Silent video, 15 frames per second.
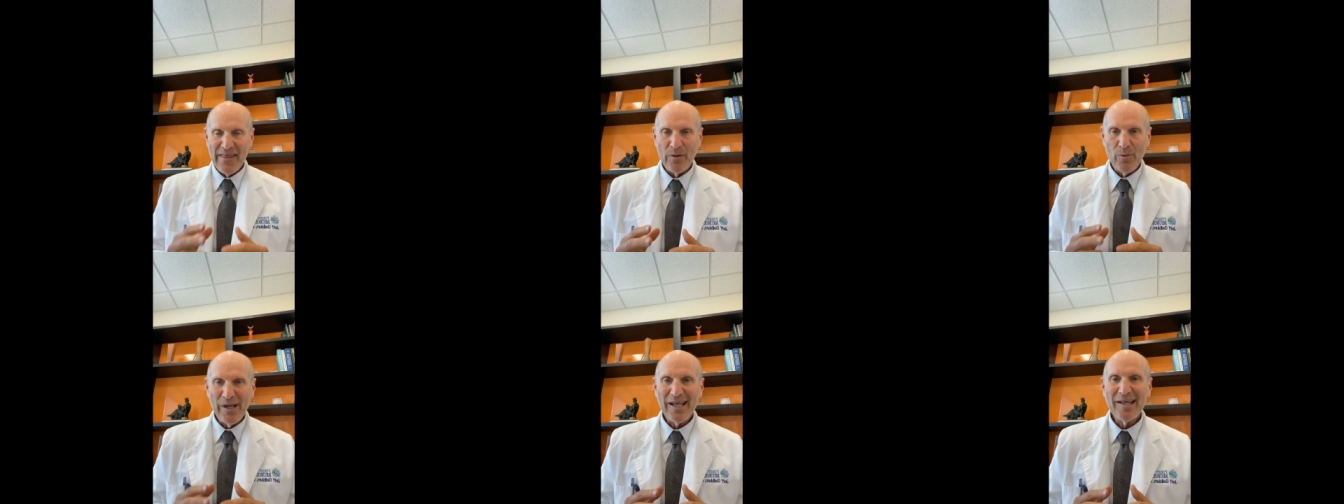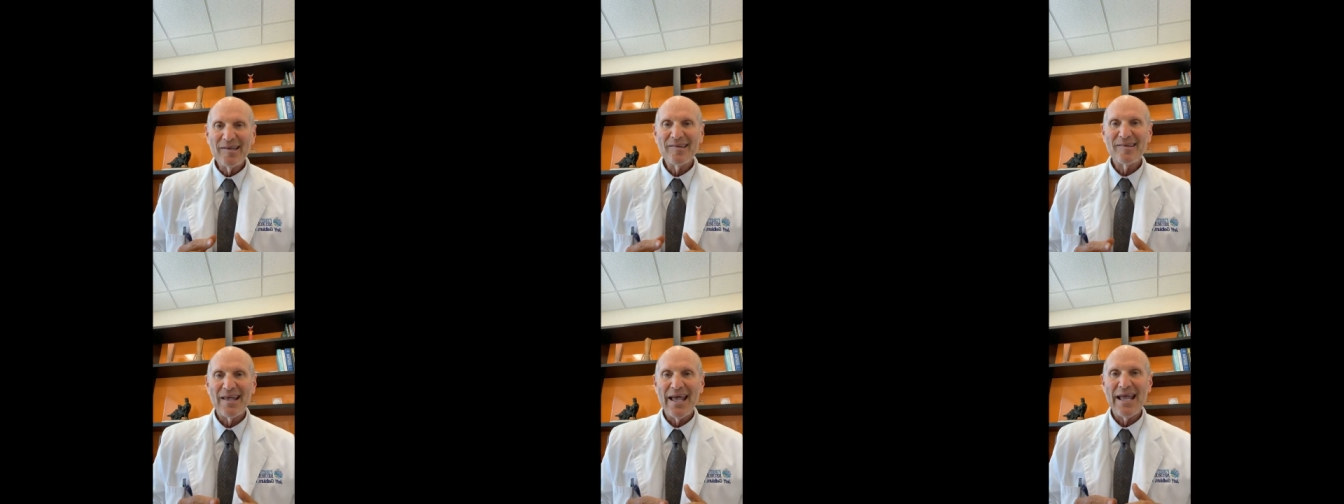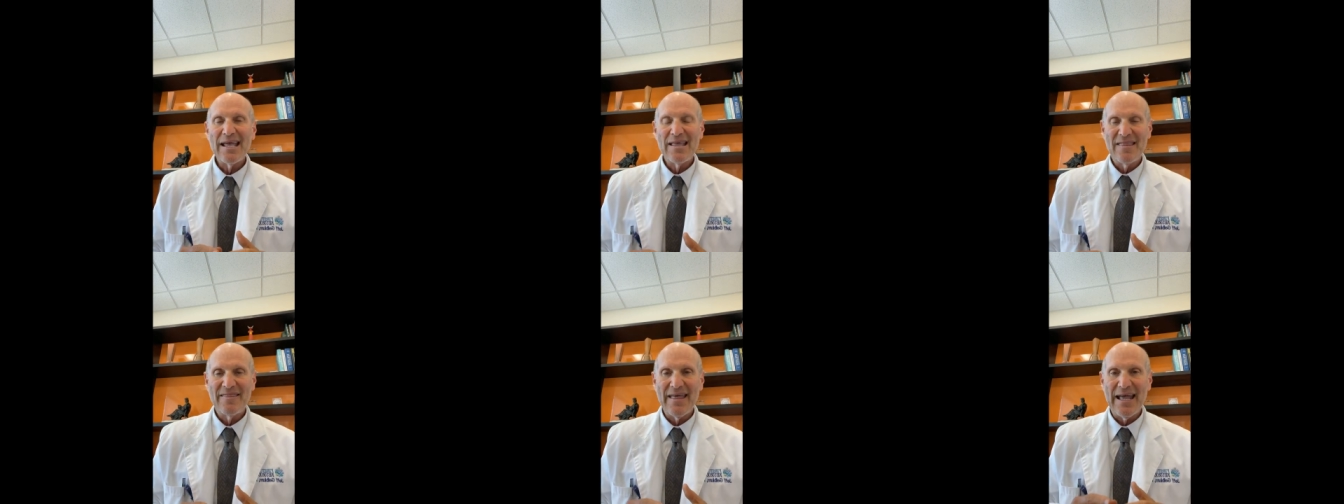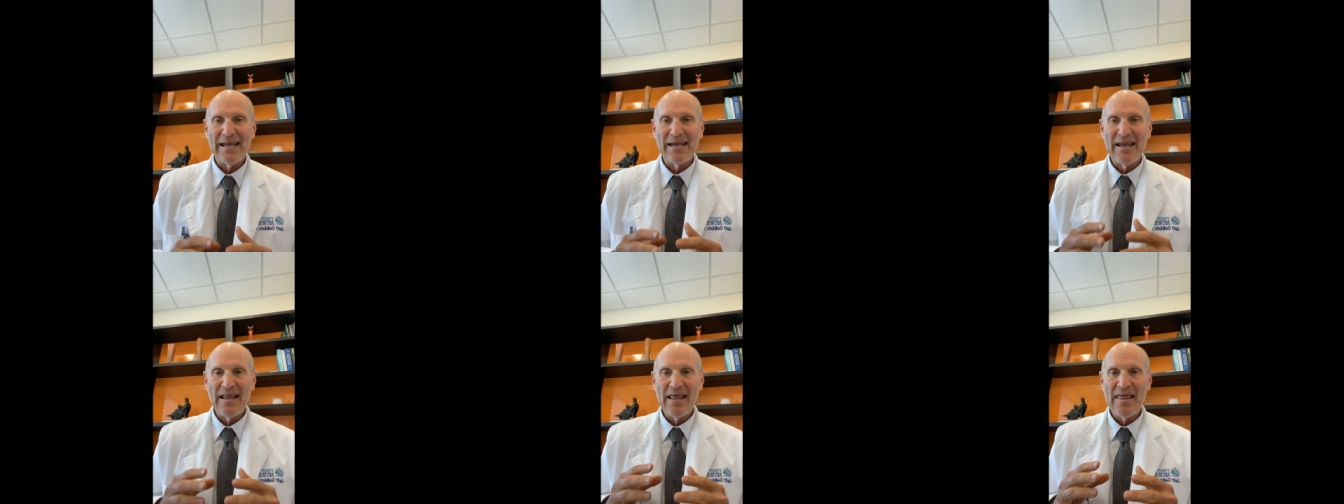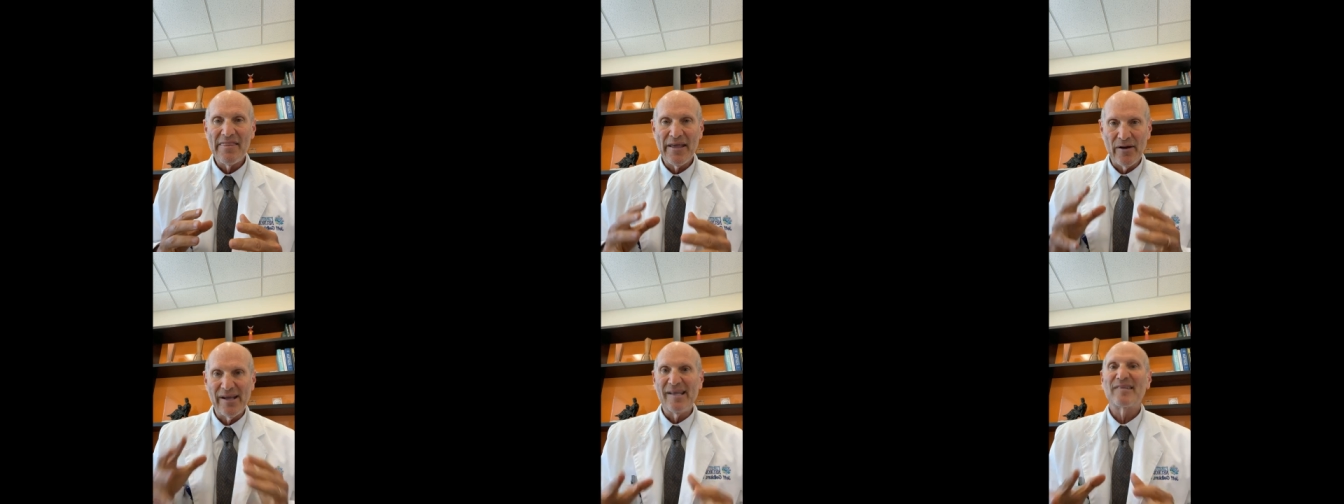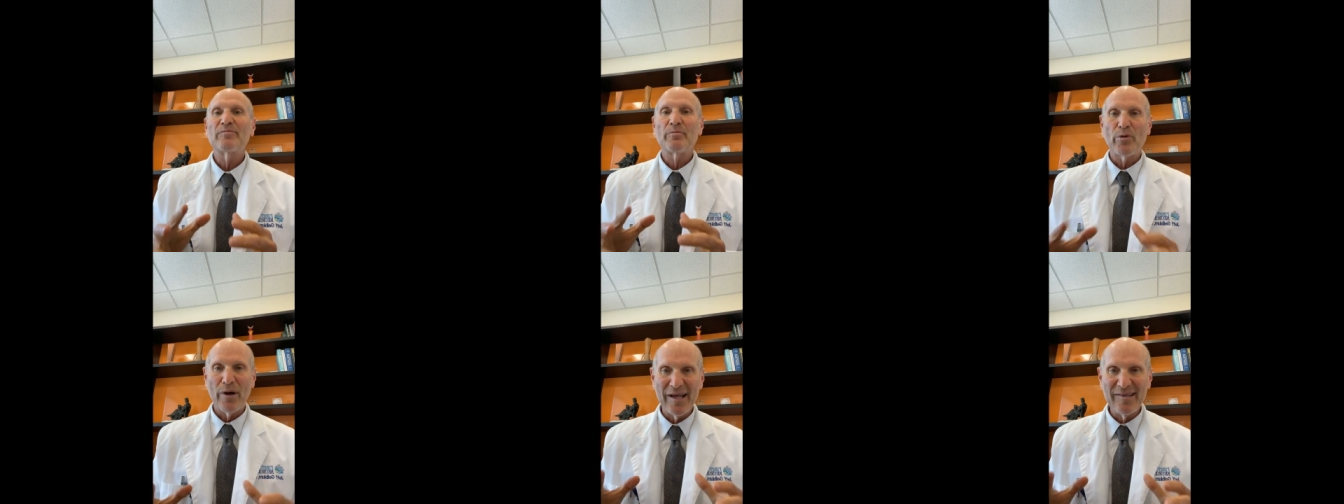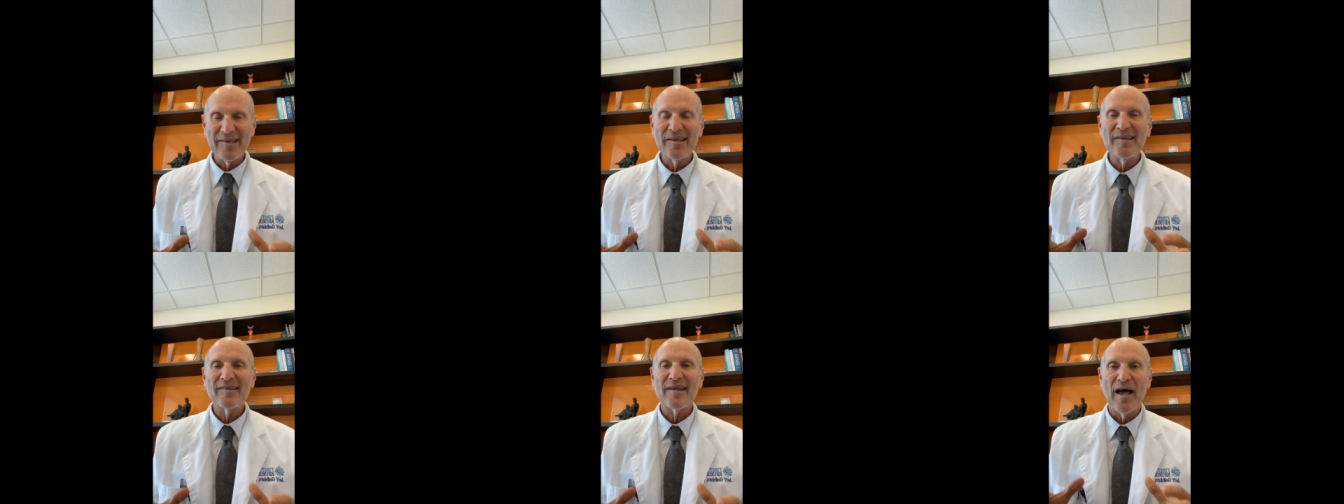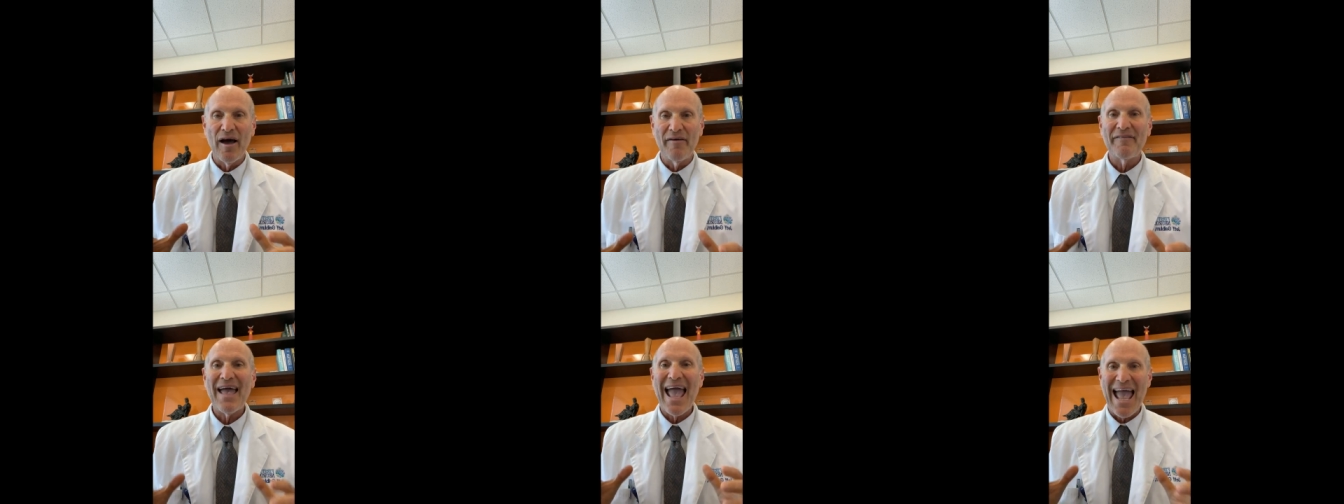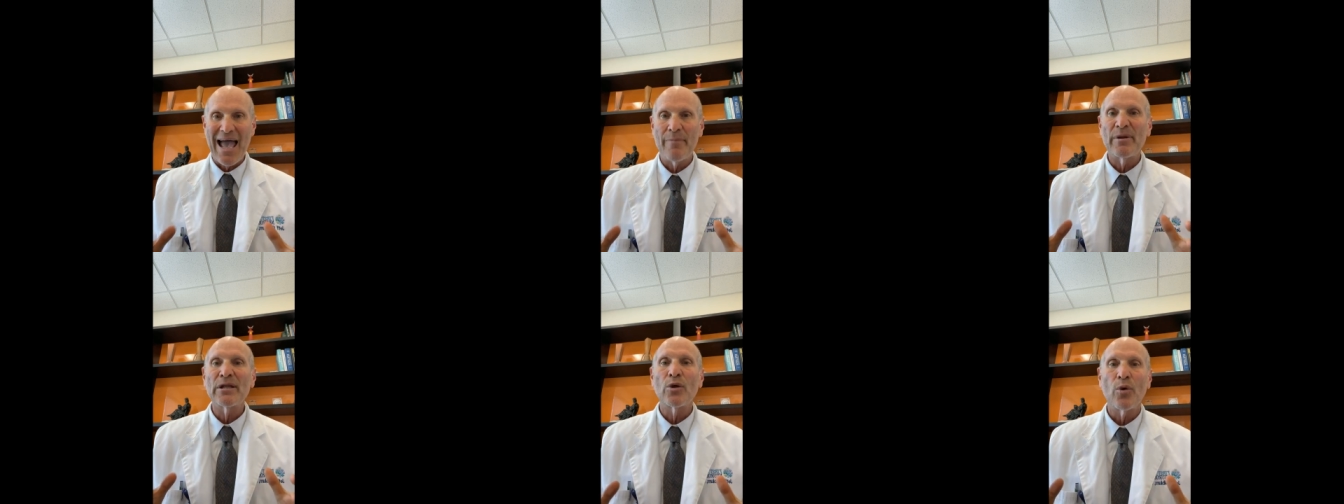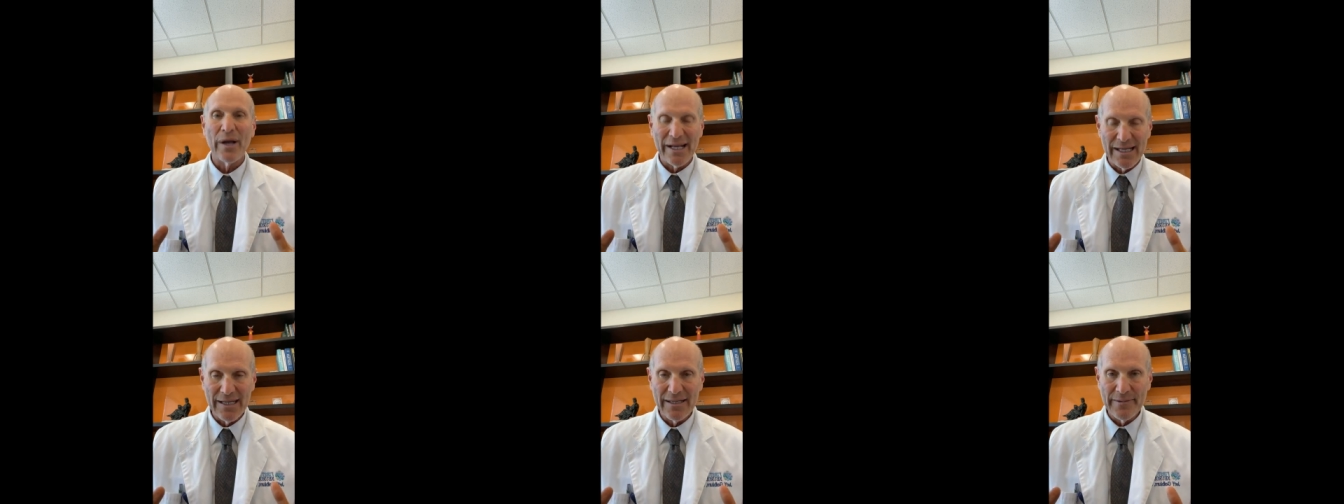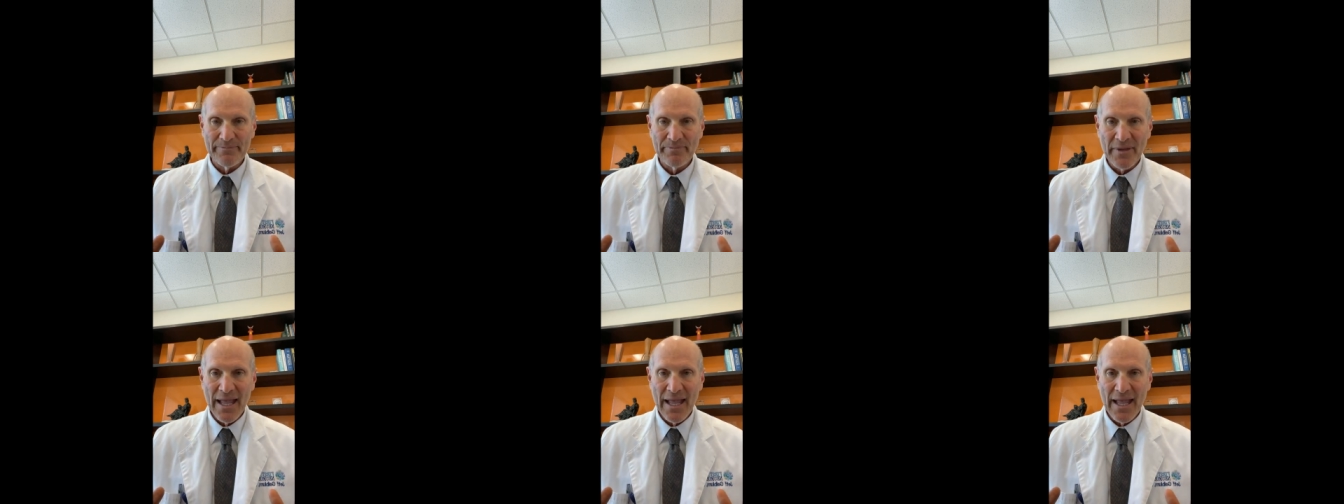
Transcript: then we can say that there is presence of amyloid.